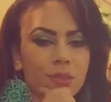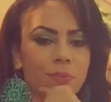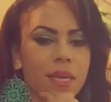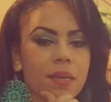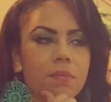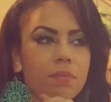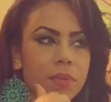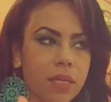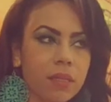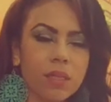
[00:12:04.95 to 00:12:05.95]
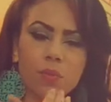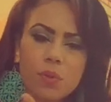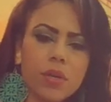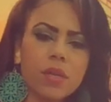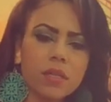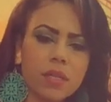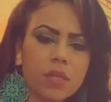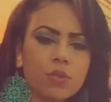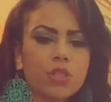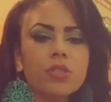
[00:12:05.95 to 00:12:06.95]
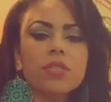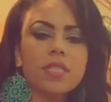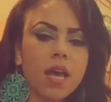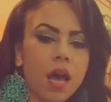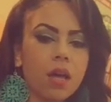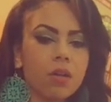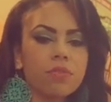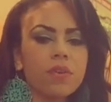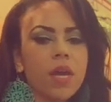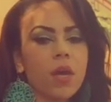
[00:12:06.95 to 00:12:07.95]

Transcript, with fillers: you may be a little more, you know, to yourself,